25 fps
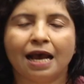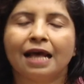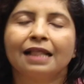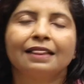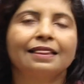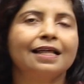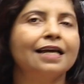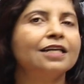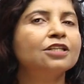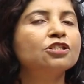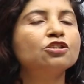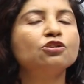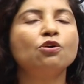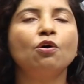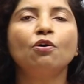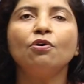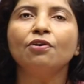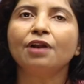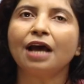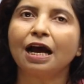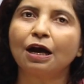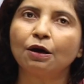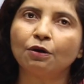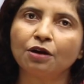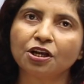There is no
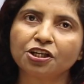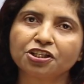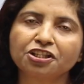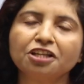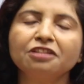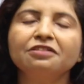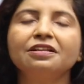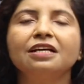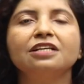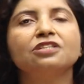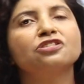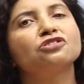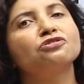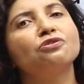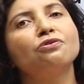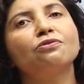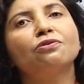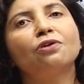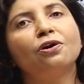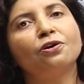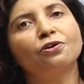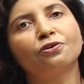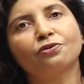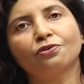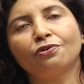regulation, there is no
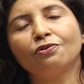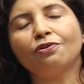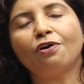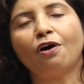control